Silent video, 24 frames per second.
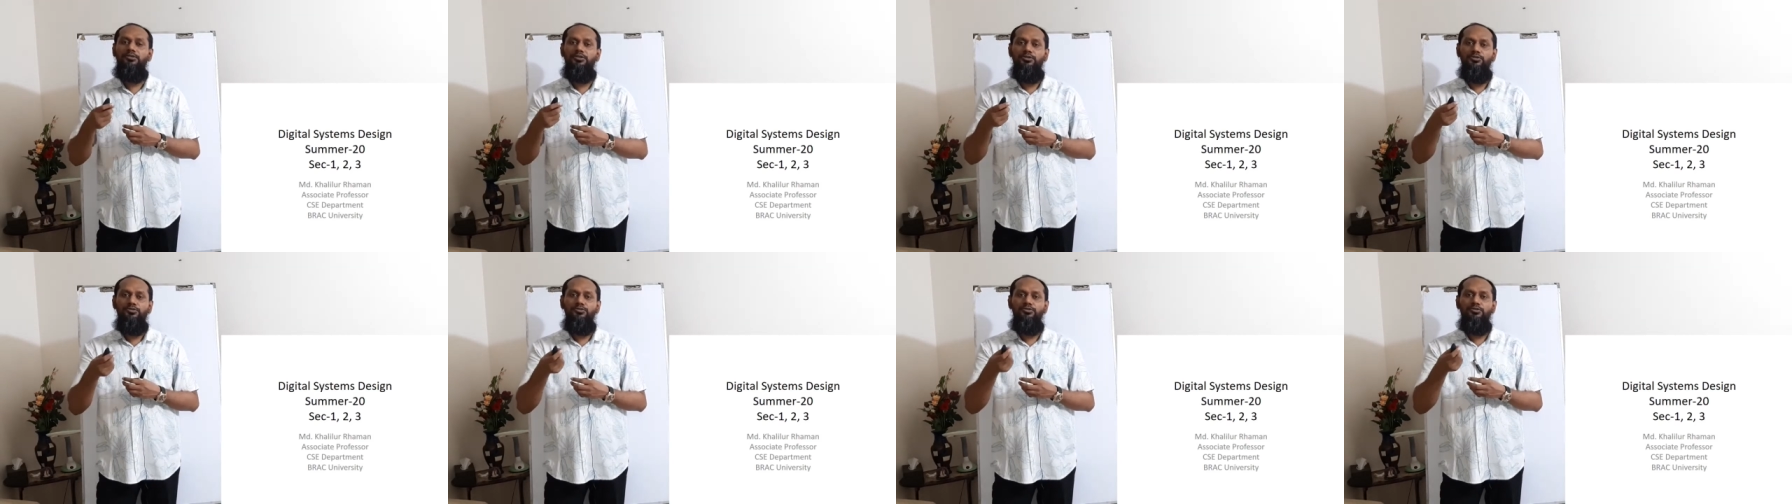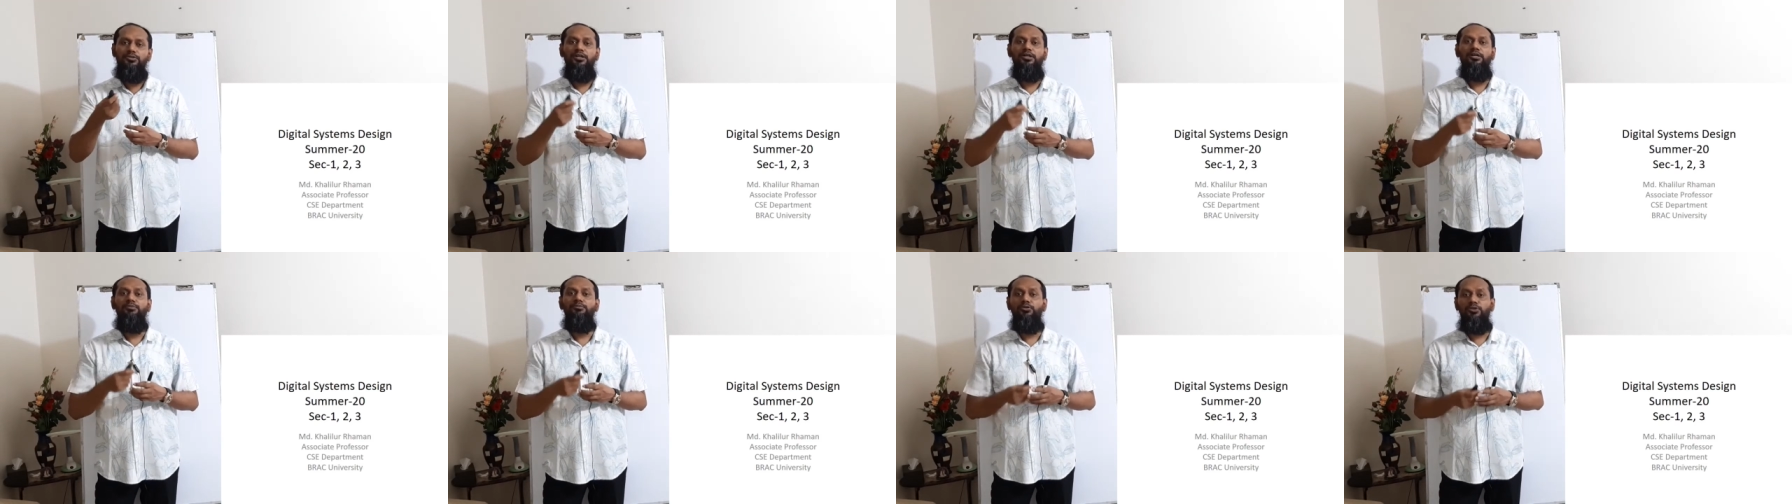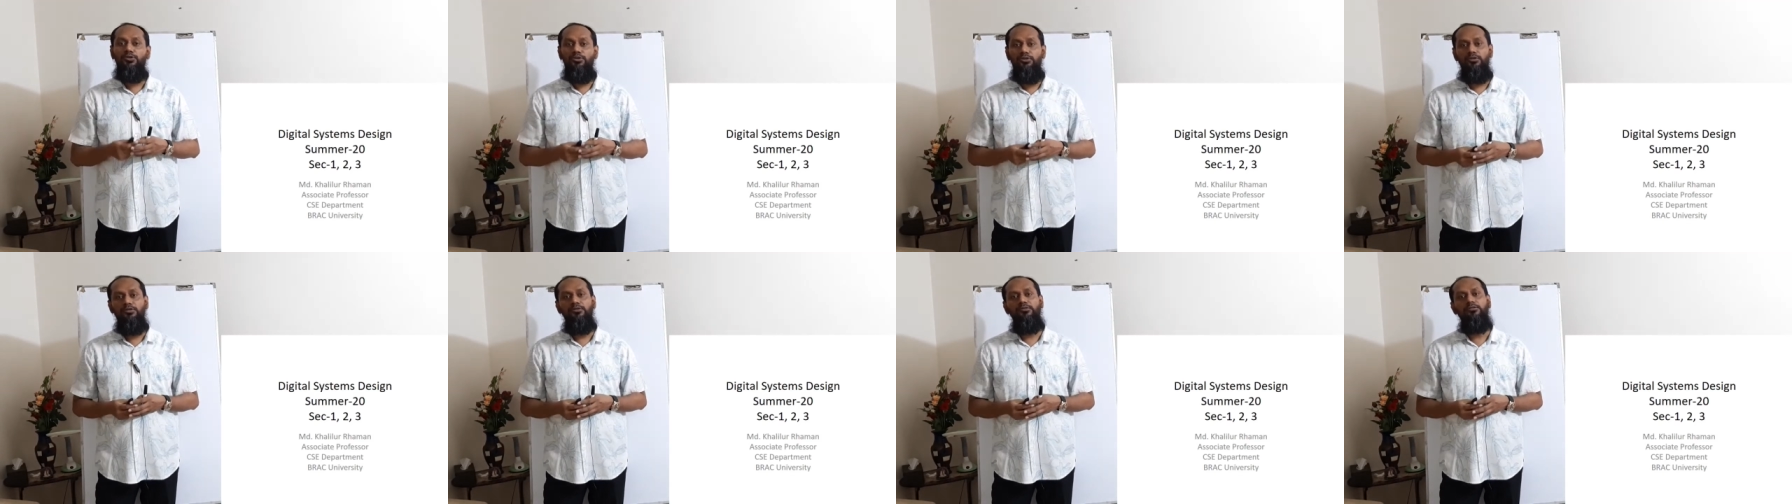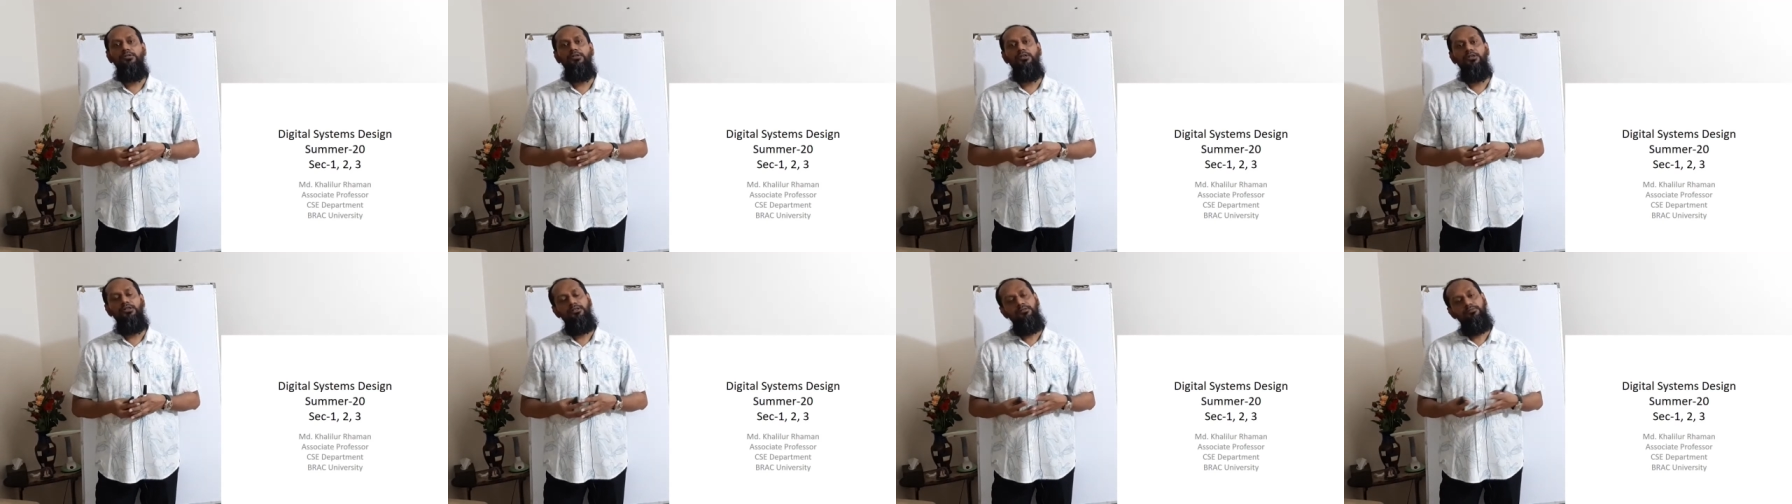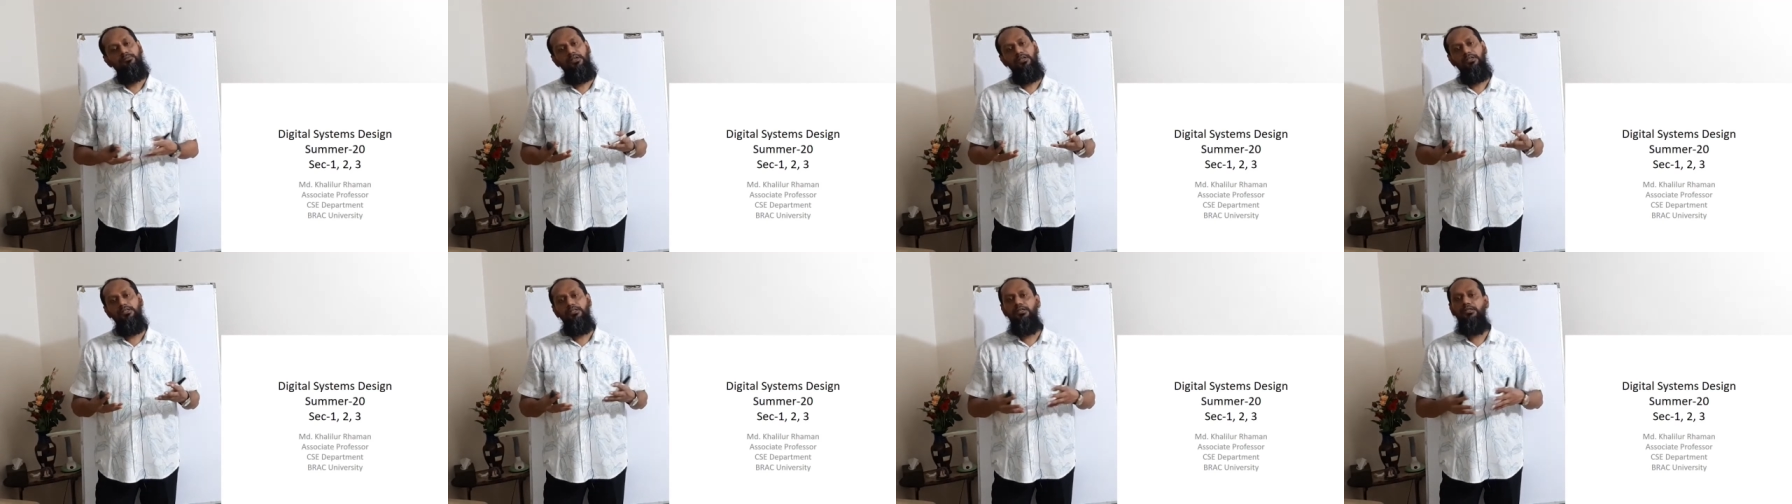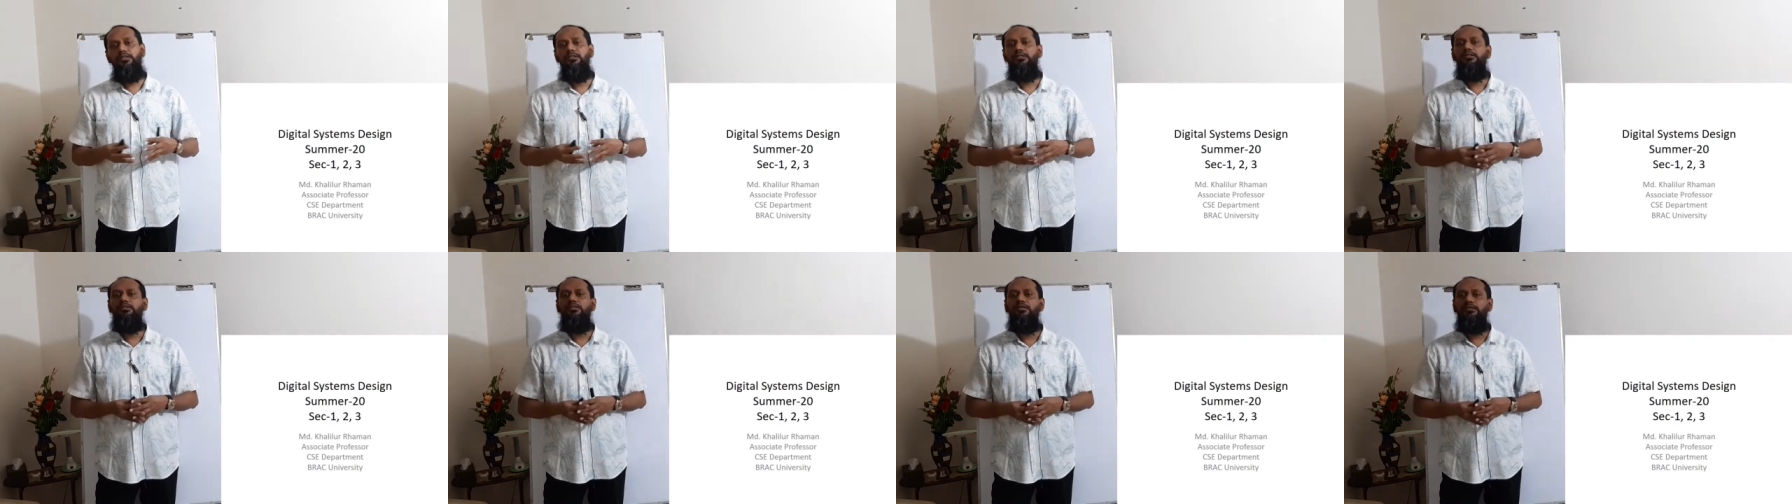use the remote controller. That is a
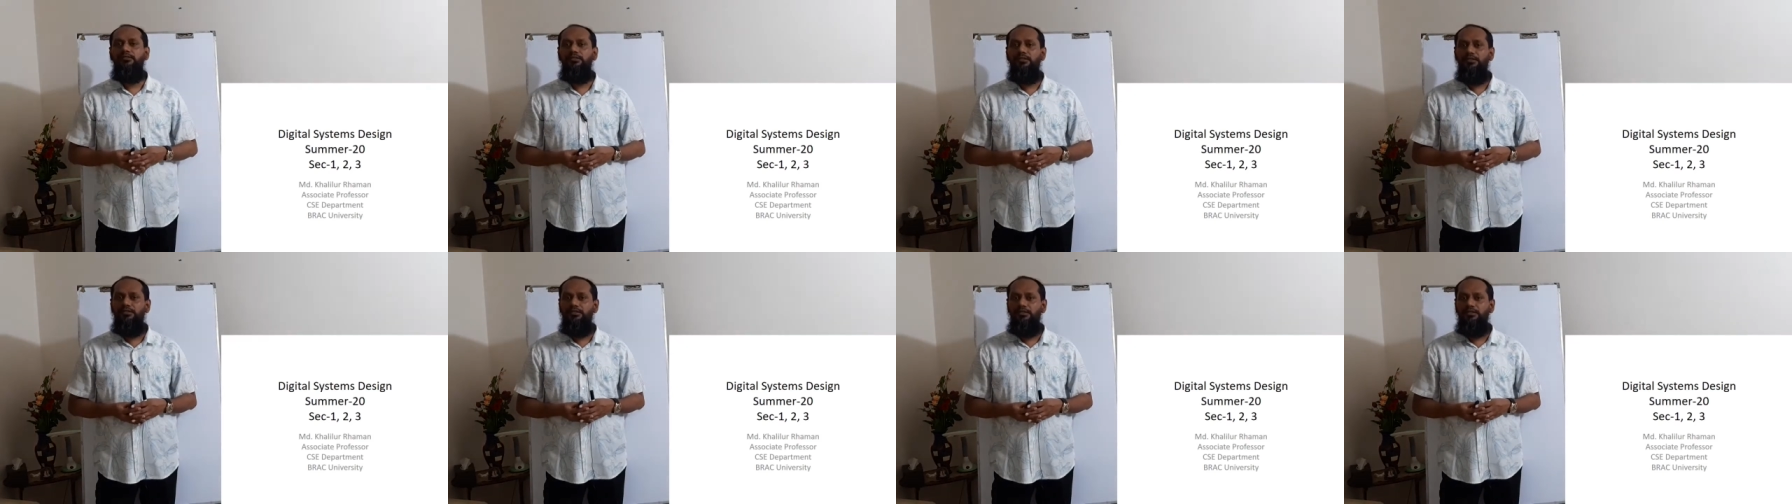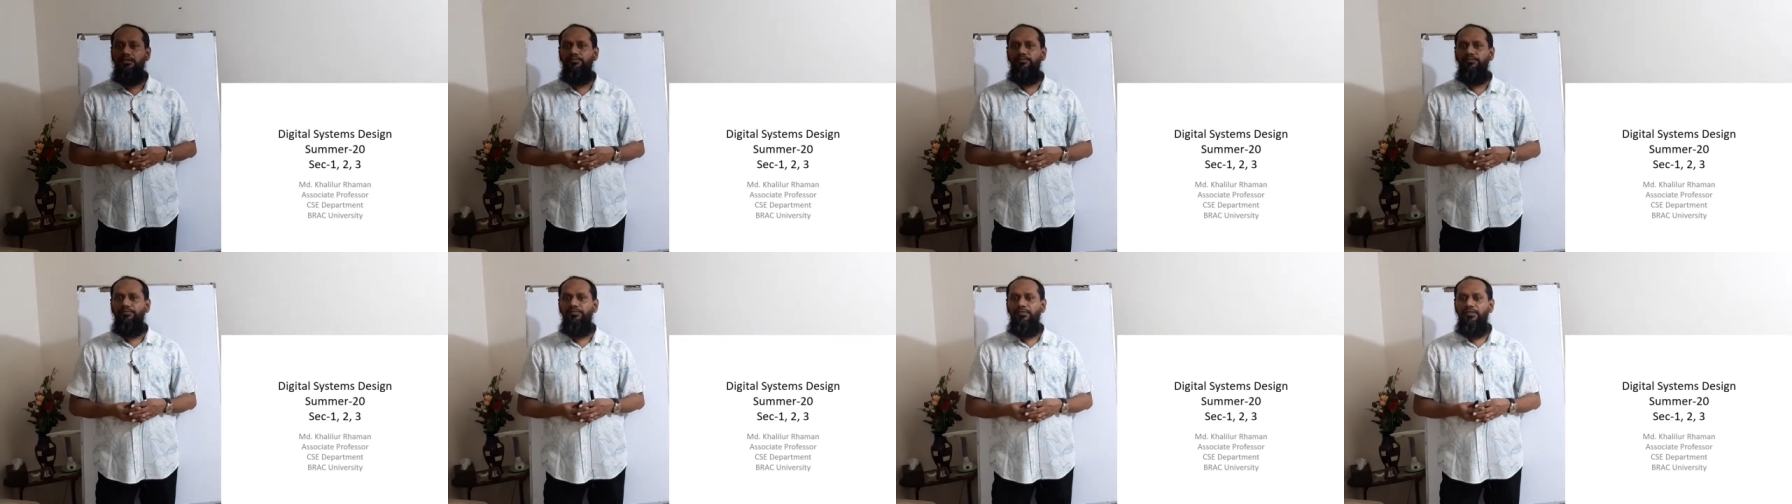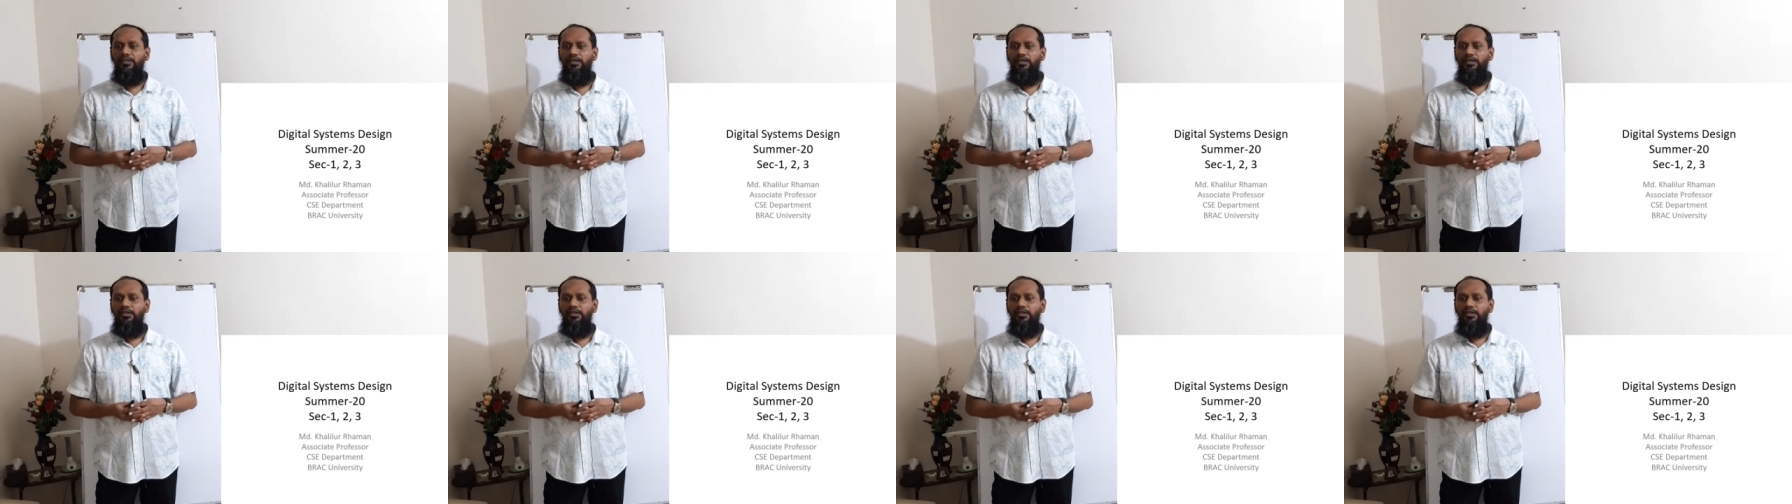digital system.